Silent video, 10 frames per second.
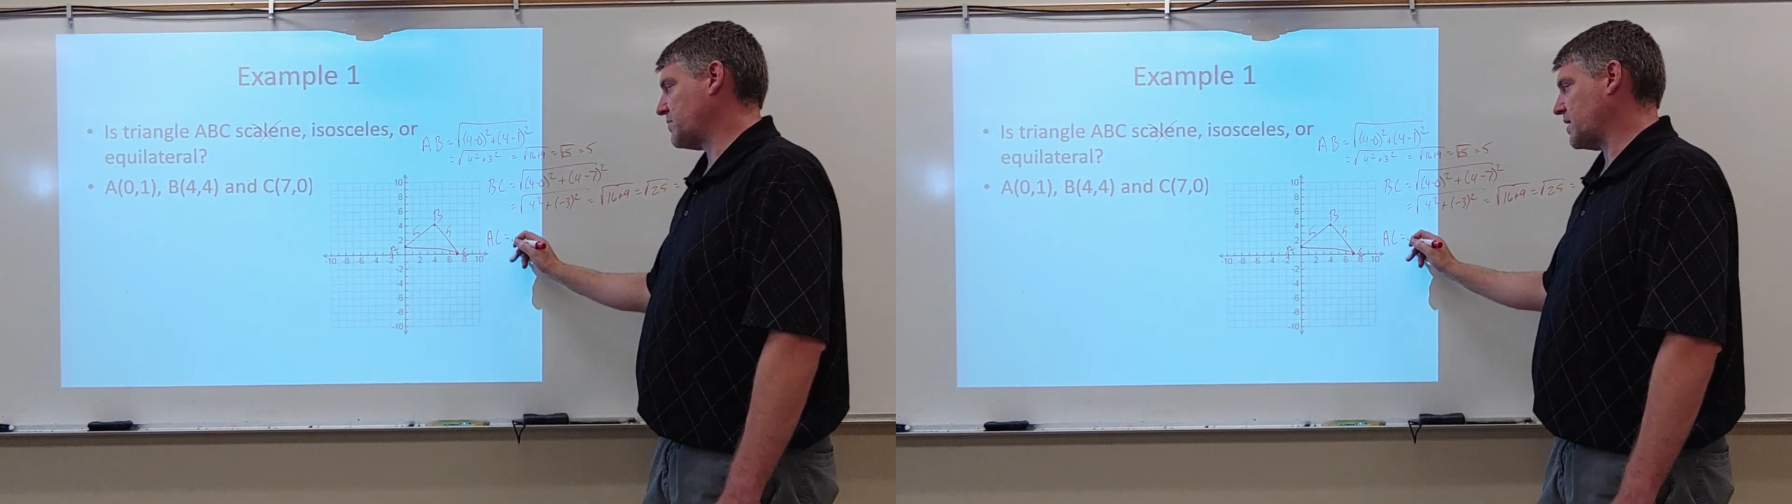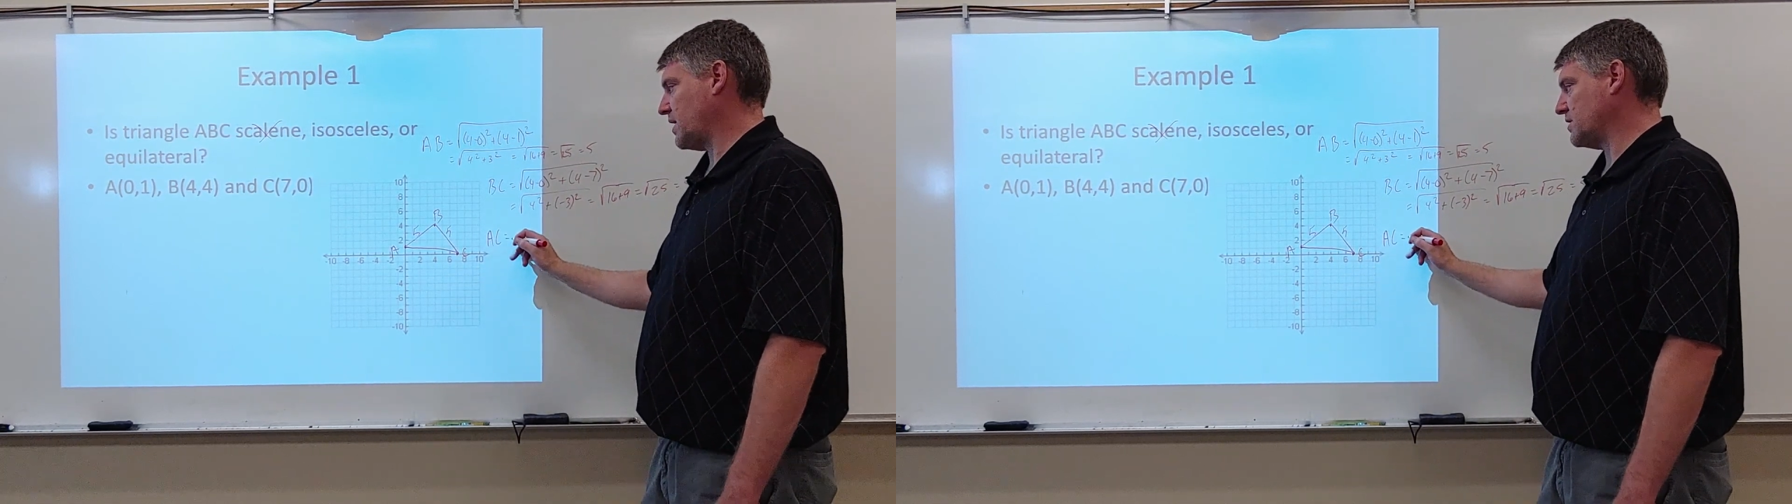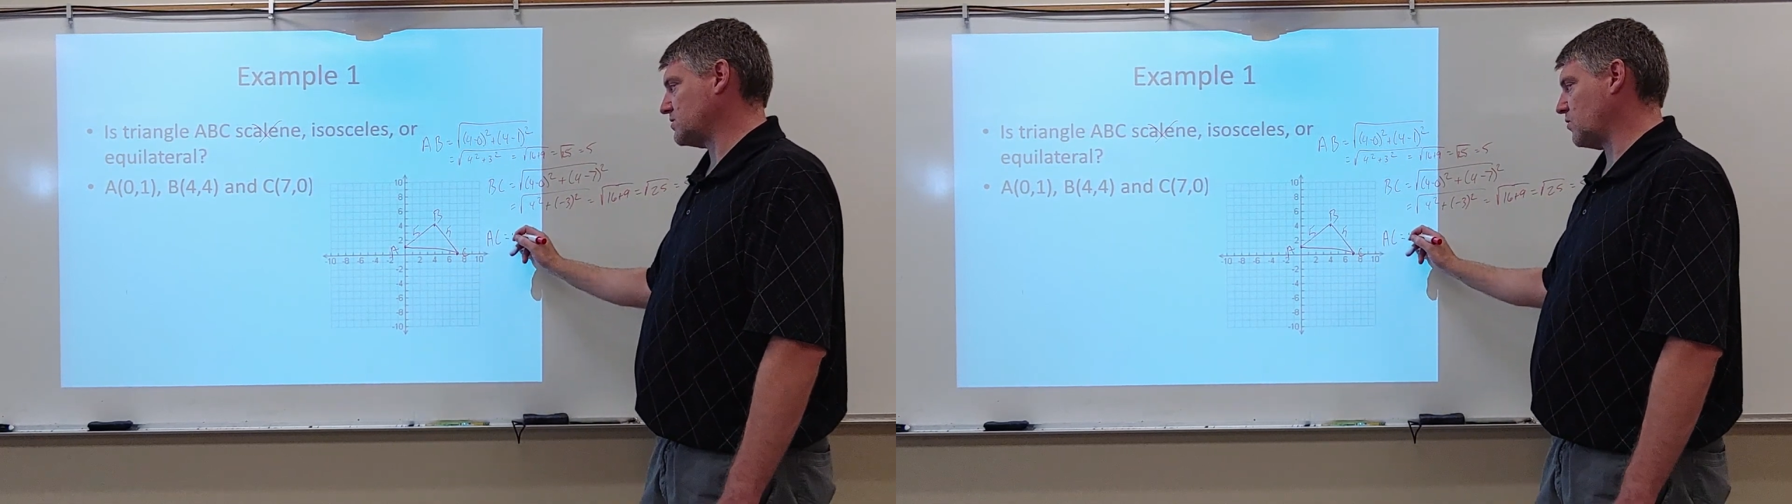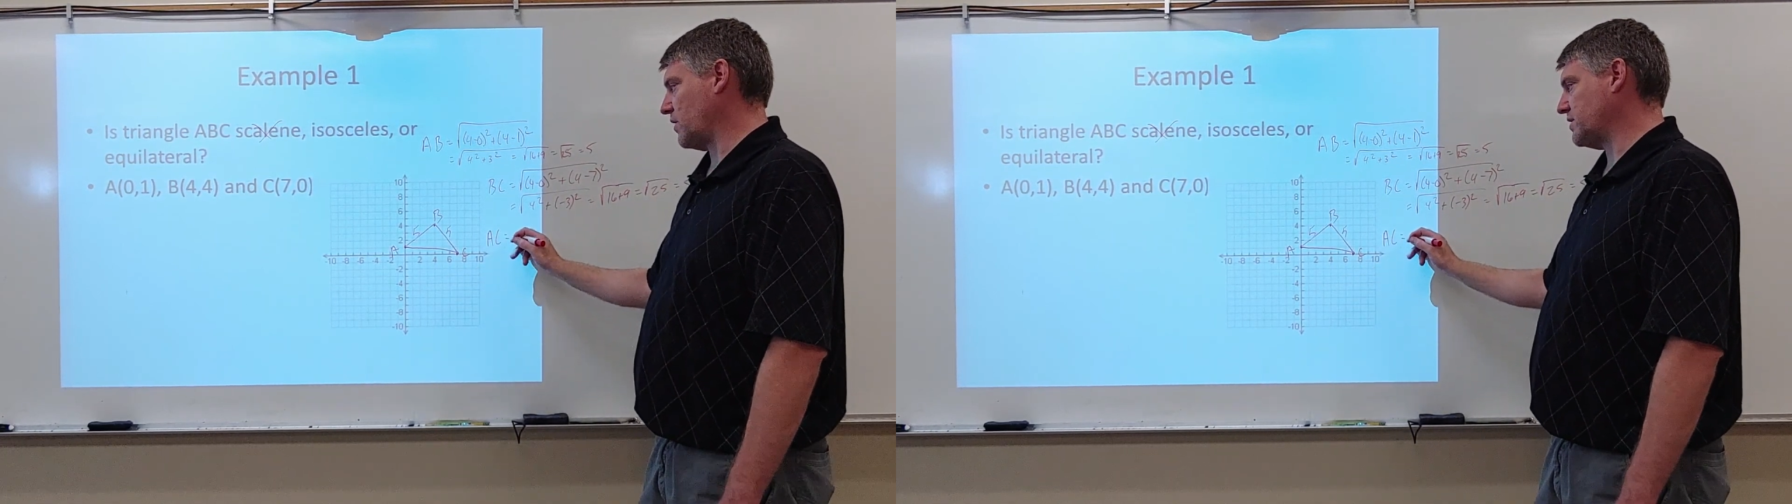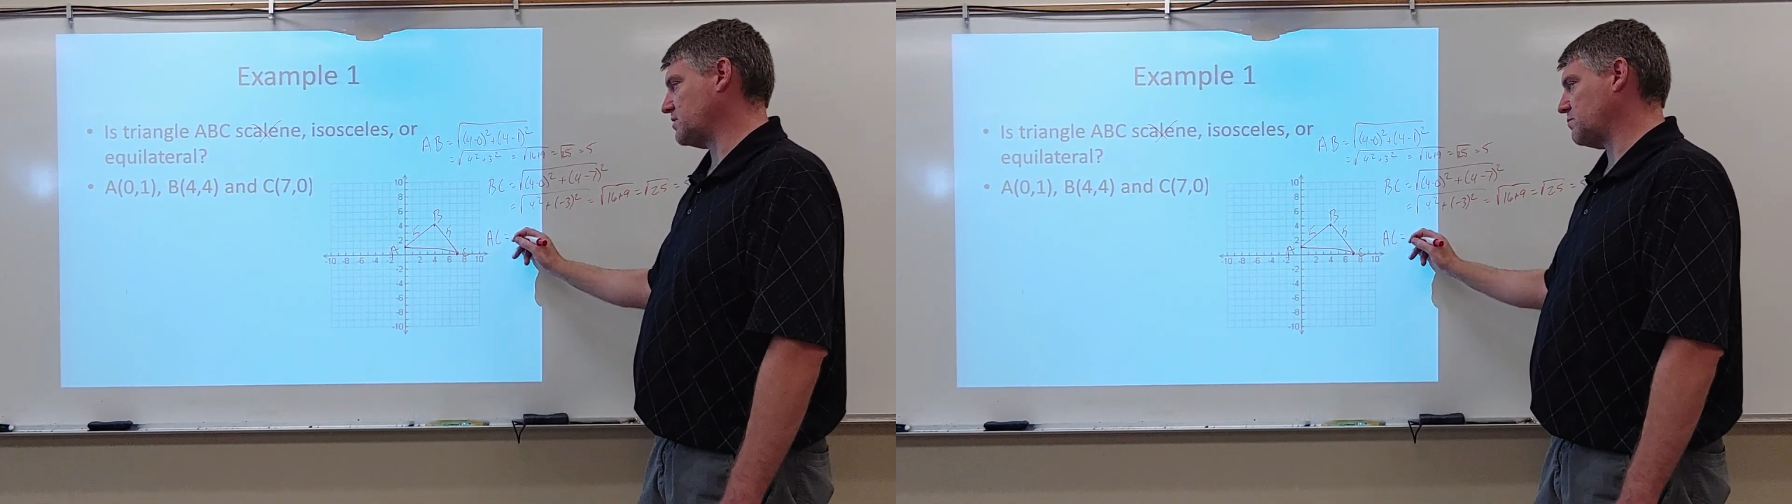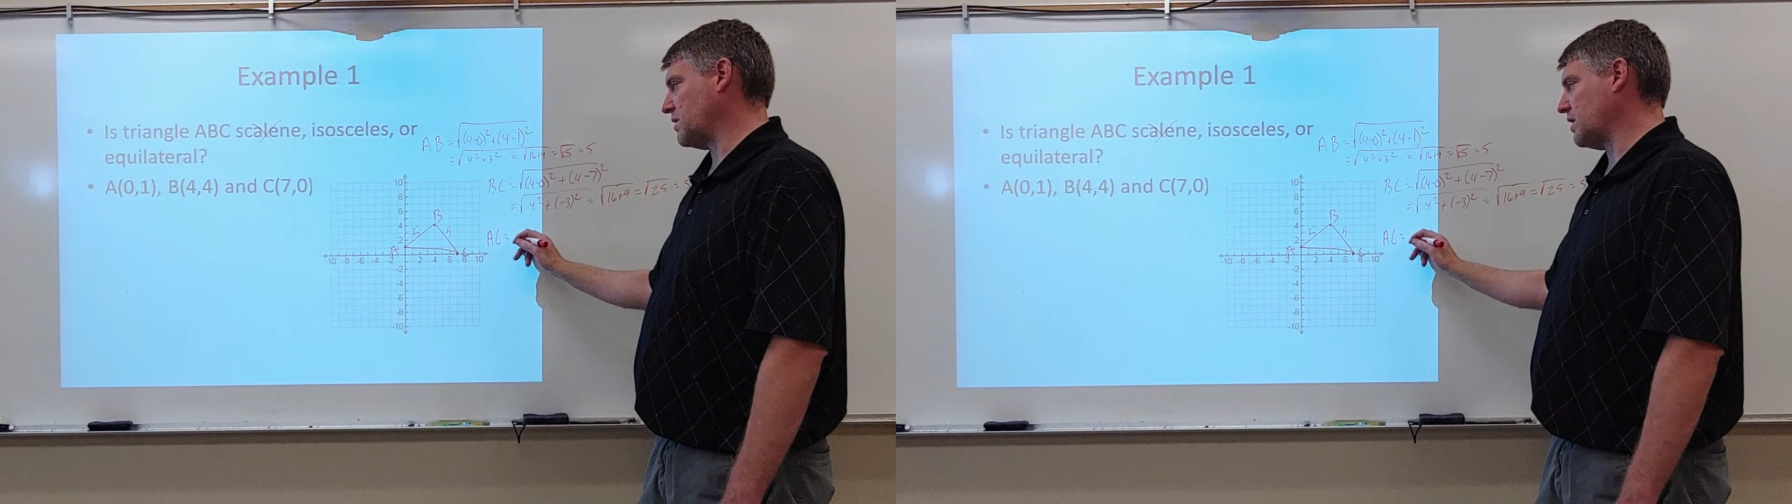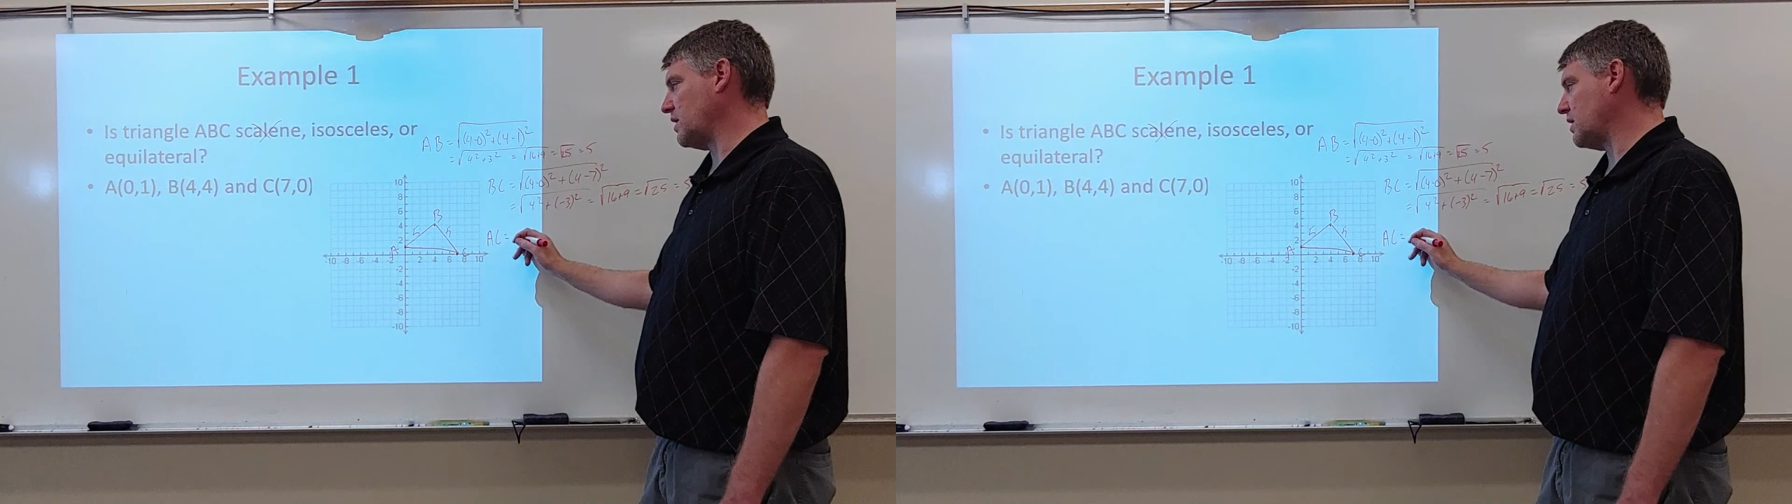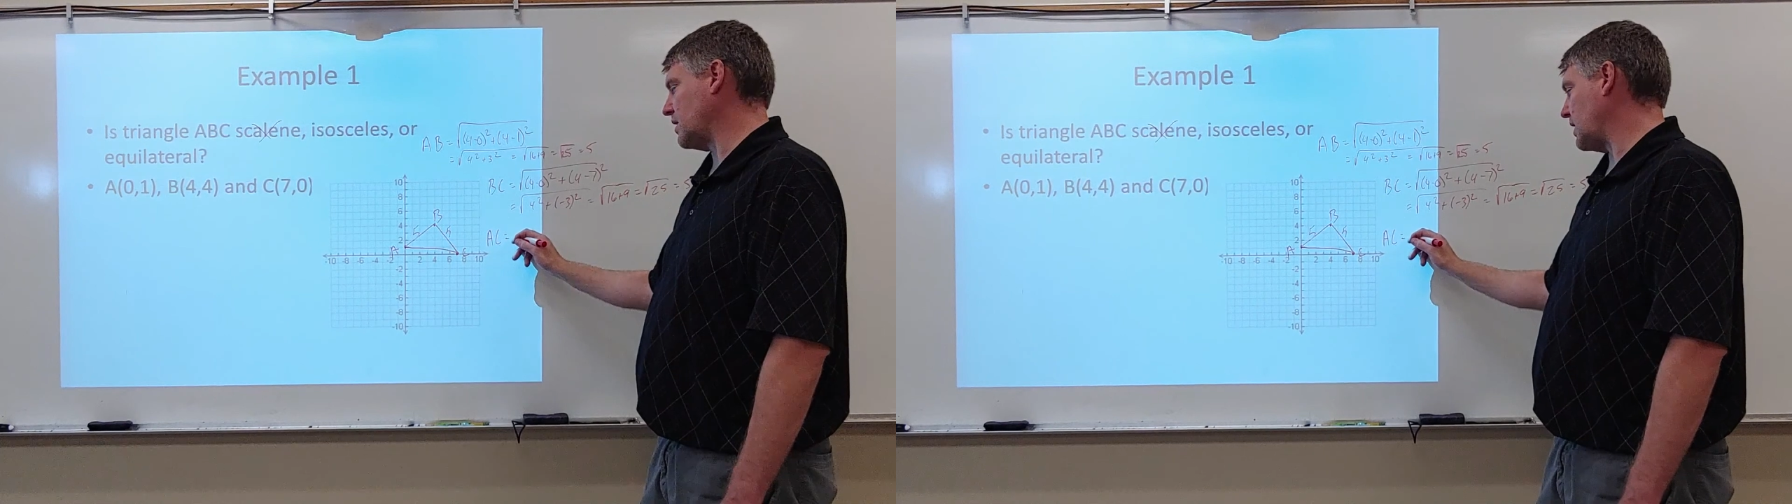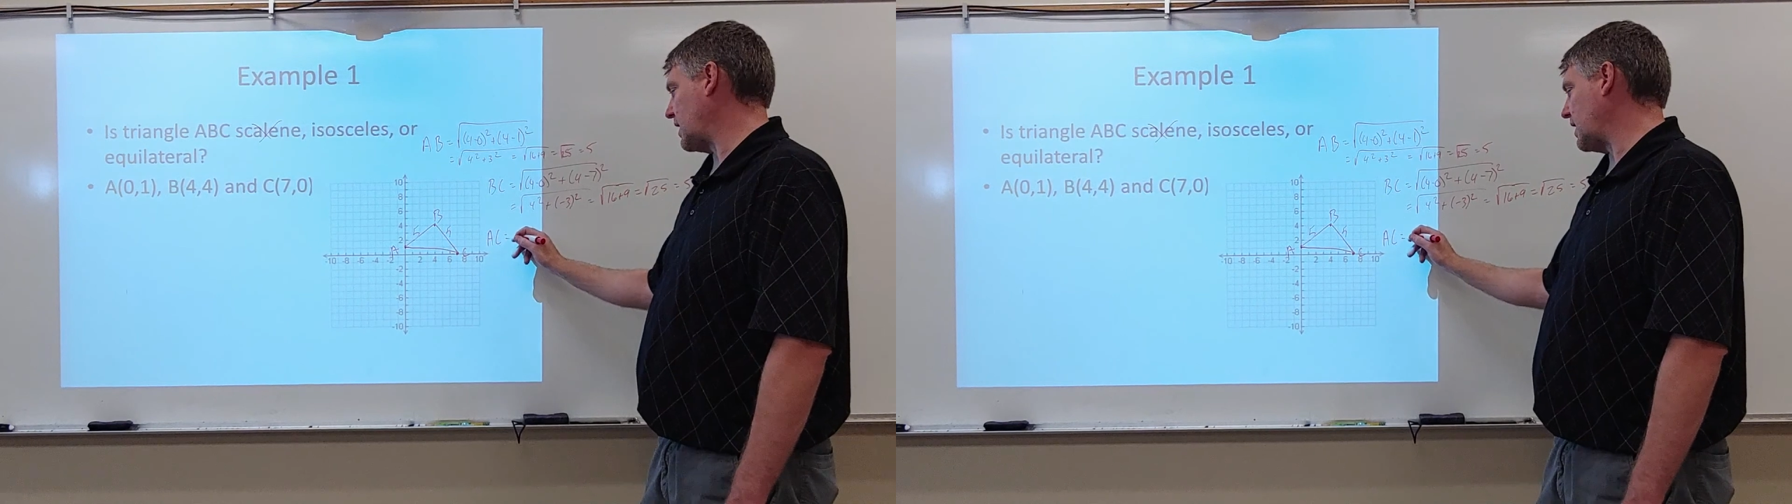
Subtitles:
is going to be,